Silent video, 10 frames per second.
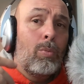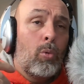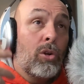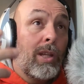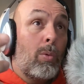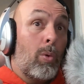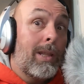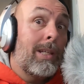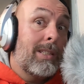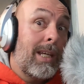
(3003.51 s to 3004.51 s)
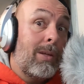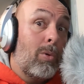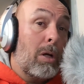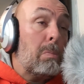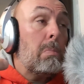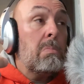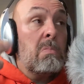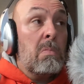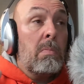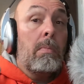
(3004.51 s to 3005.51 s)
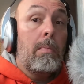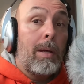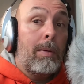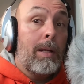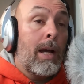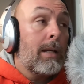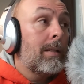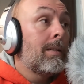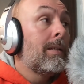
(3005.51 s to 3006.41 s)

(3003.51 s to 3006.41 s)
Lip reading: Were they what they say they were? Maybe not.